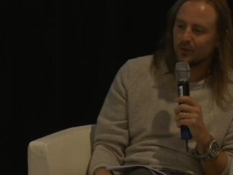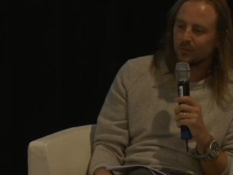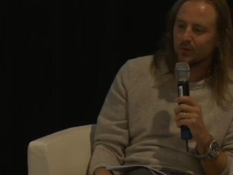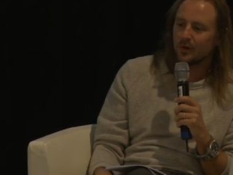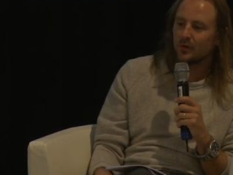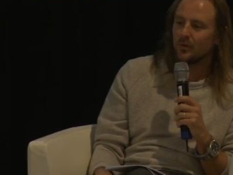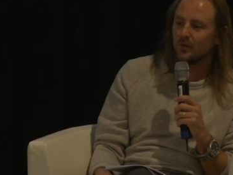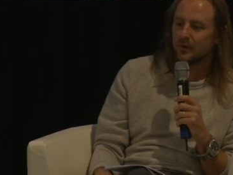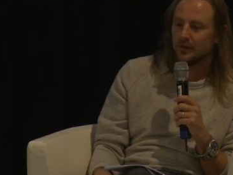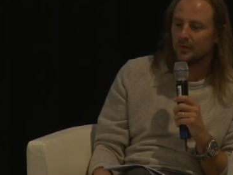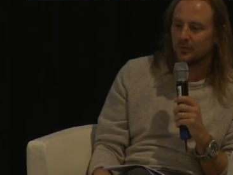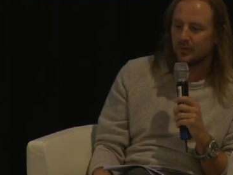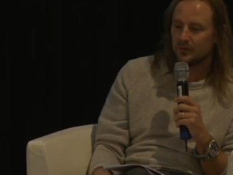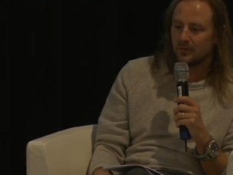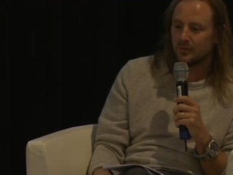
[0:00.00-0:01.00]

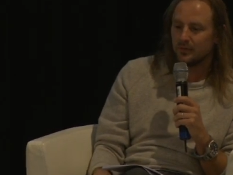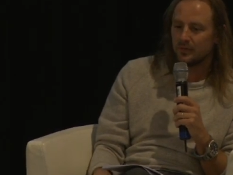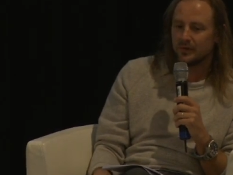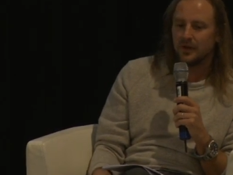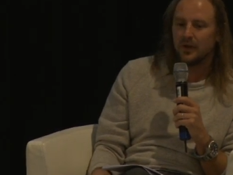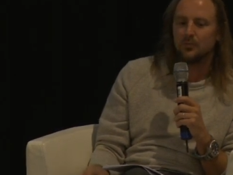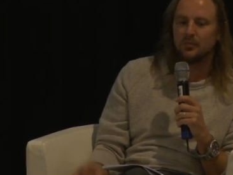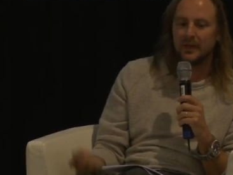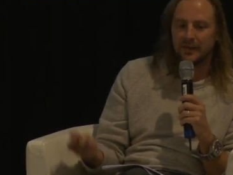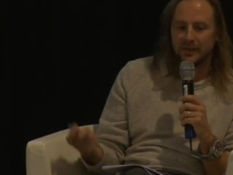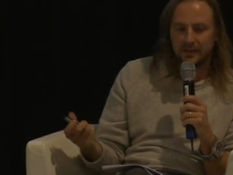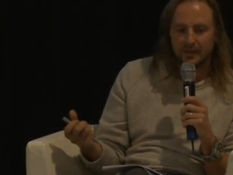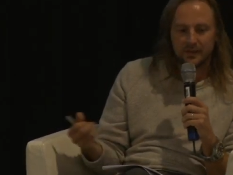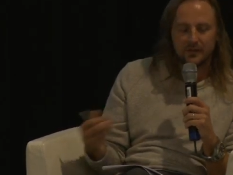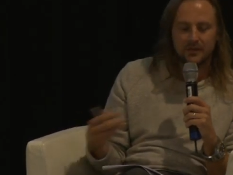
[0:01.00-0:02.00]
recording with
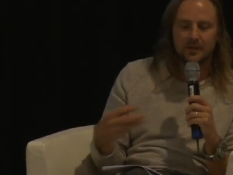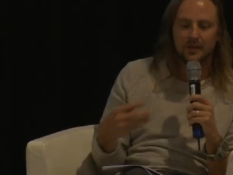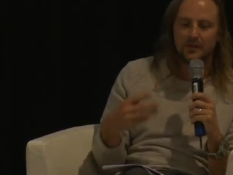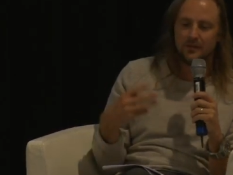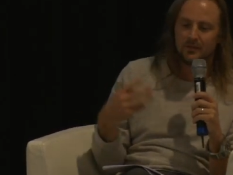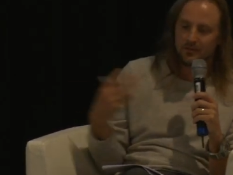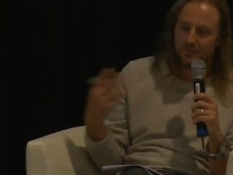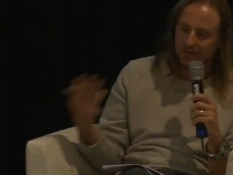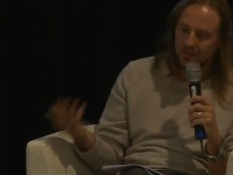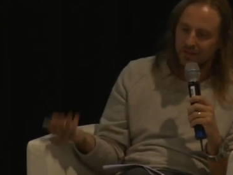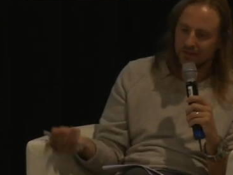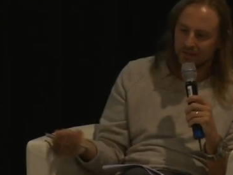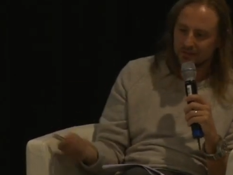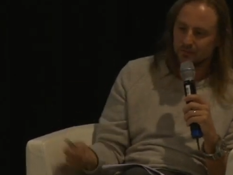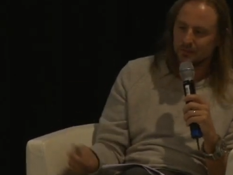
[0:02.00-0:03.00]
Albini and
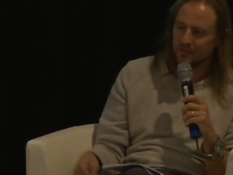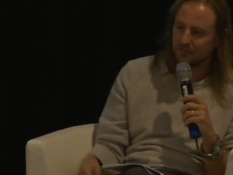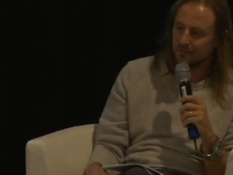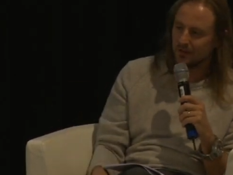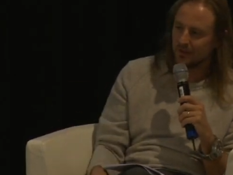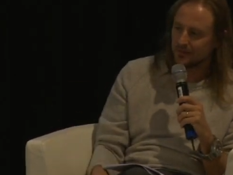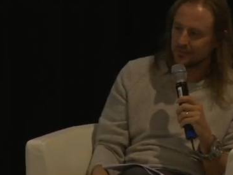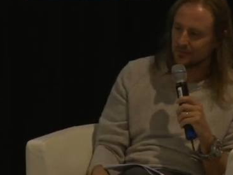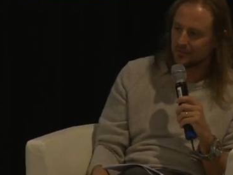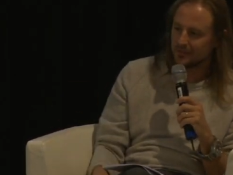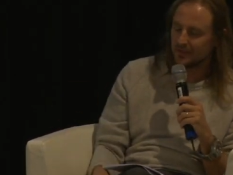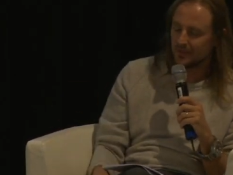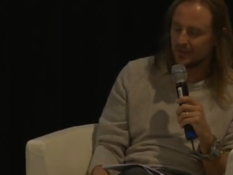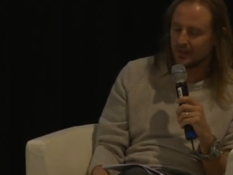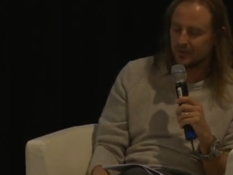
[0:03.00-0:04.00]
getting to be friends
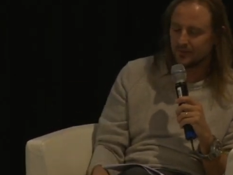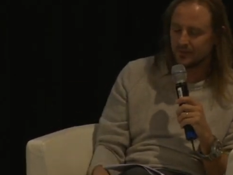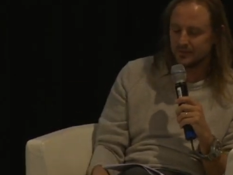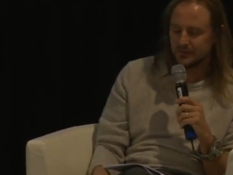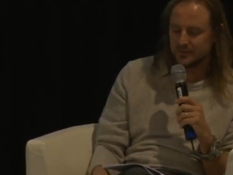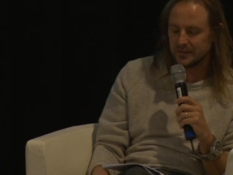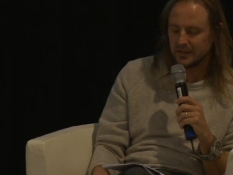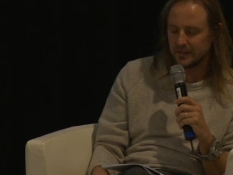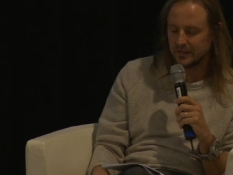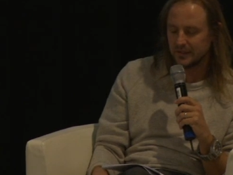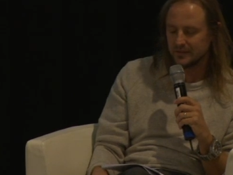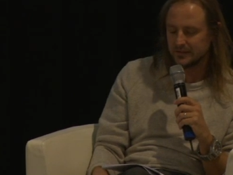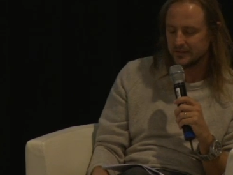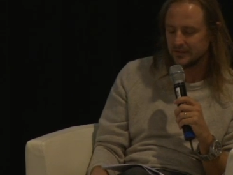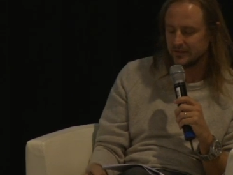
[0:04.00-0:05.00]
with a lot of those
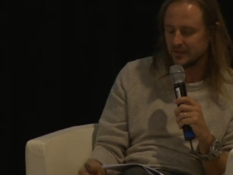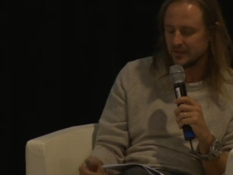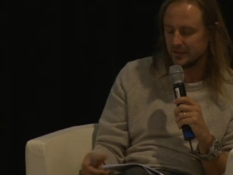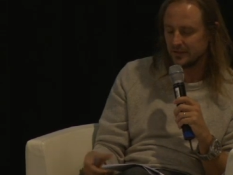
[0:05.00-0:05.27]
guys.